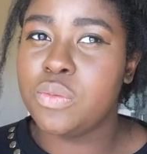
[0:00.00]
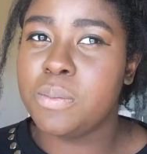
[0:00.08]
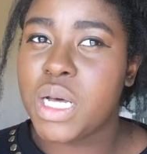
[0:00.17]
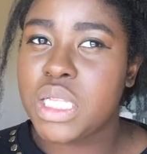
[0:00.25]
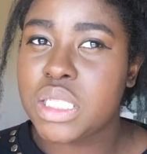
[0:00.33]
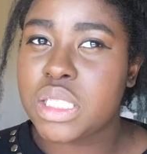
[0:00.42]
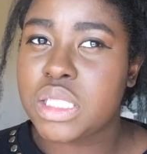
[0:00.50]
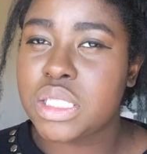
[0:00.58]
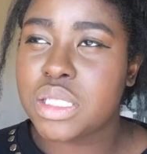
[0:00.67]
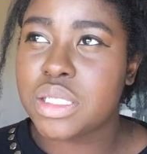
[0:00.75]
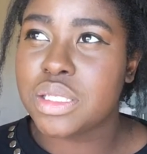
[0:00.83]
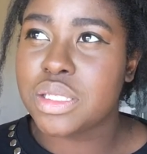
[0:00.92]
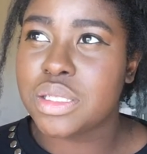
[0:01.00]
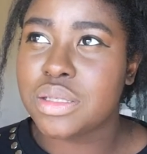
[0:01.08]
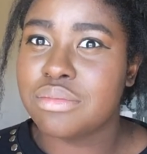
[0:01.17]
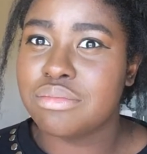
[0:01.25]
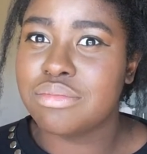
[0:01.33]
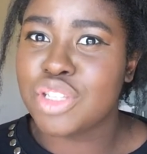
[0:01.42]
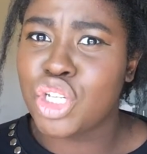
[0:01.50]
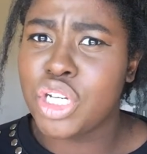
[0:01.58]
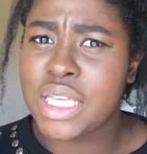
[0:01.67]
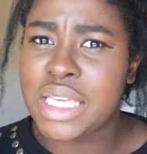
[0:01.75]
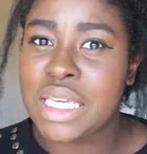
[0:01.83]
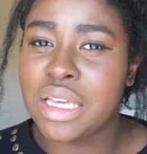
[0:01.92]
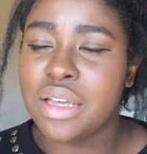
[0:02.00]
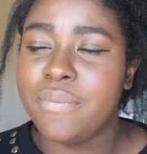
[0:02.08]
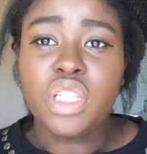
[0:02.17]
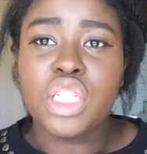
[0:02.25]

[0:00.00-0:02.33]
months cooking.